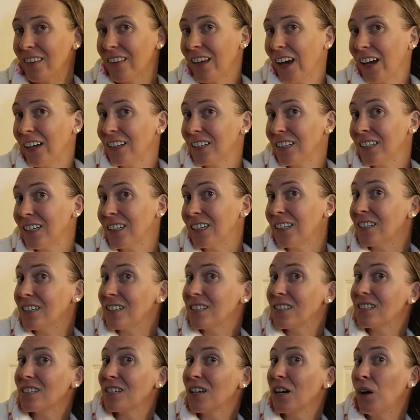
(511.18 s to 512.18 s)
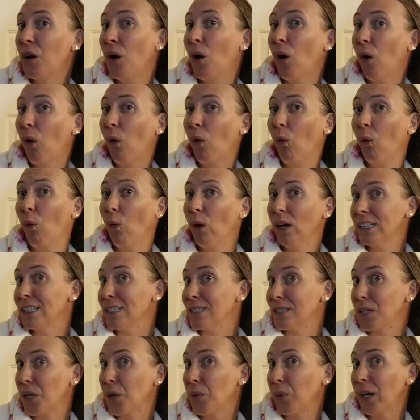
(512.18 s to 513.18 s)
that is what
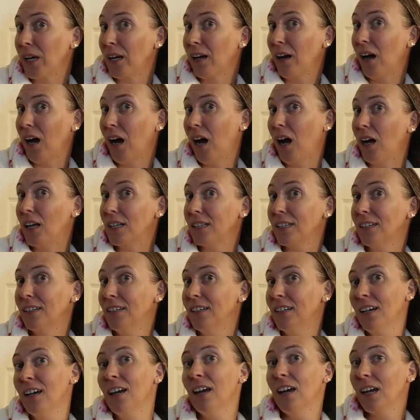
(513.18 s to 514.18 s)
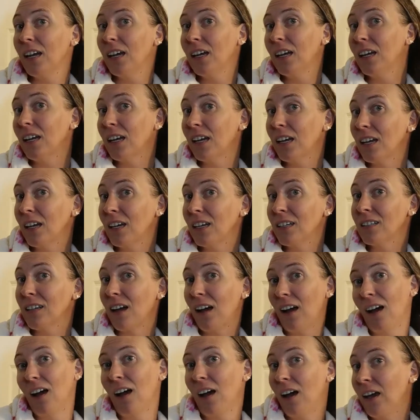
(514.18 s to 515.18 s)
is going on. And
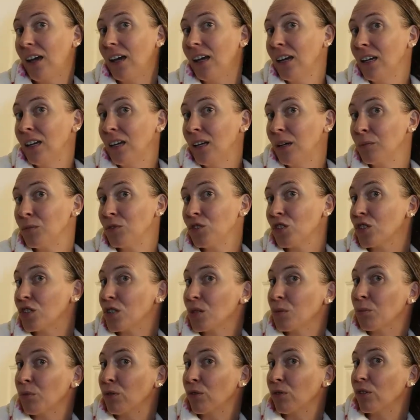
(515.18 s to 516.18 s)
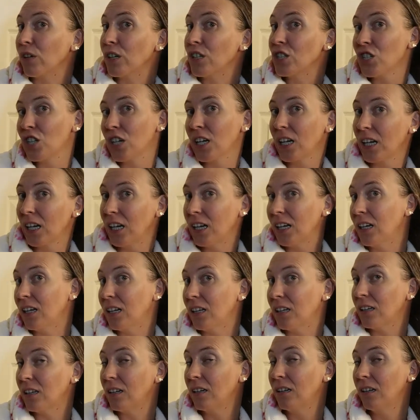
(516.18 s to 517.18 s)
I am just brushing
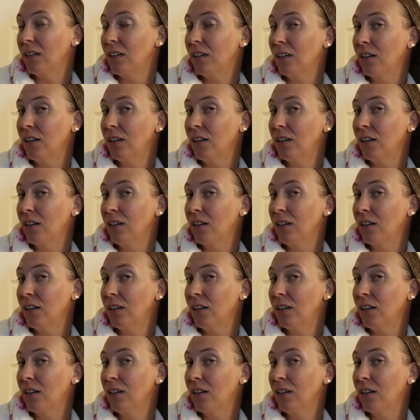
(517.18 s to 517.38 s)
in